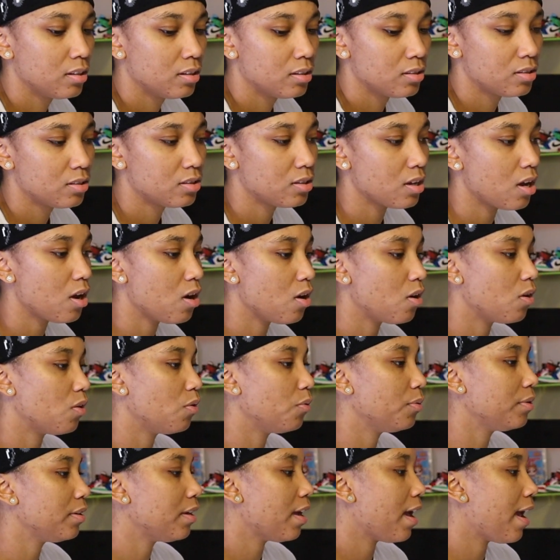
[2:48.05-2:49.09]
So
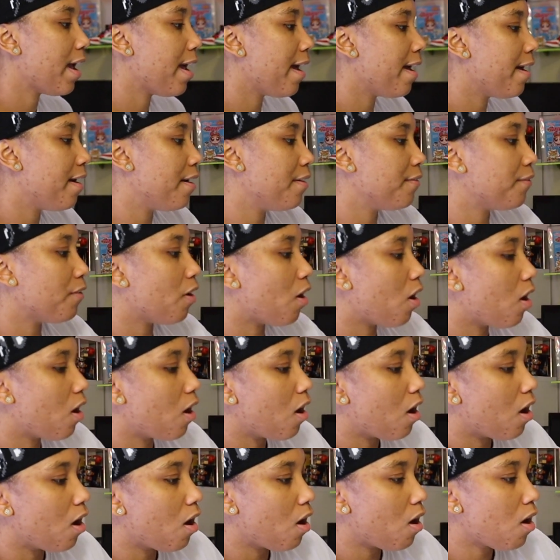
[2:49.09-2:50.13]
we have
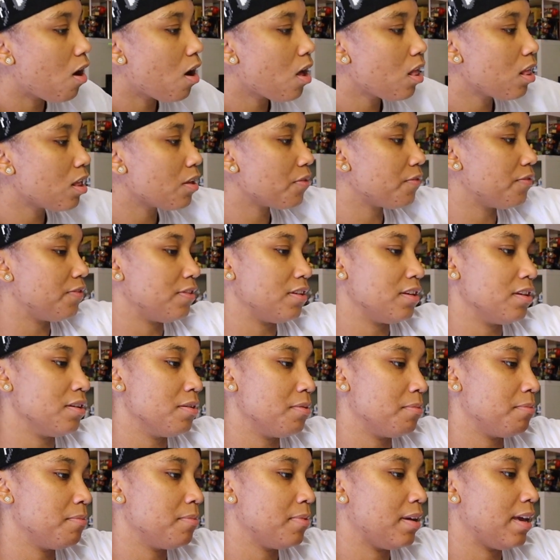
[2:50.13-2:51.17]
all of
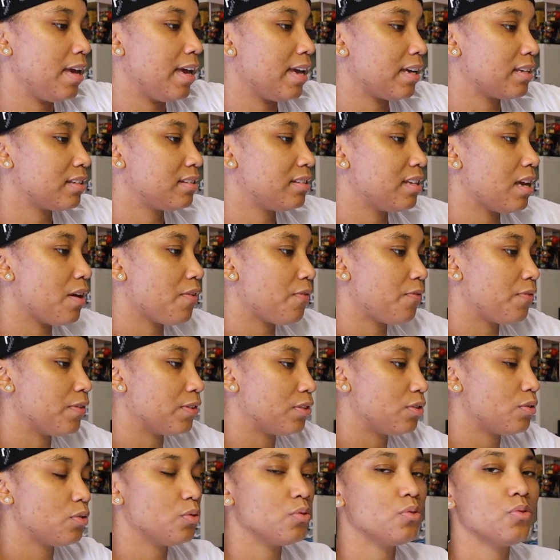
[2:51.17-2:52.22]
them except for
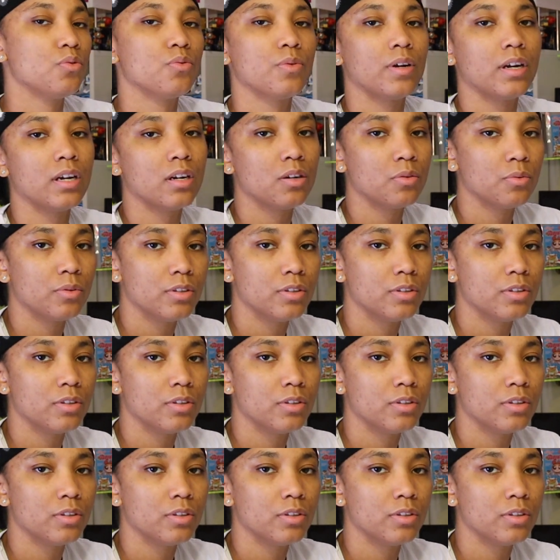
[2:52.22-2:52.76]
two rare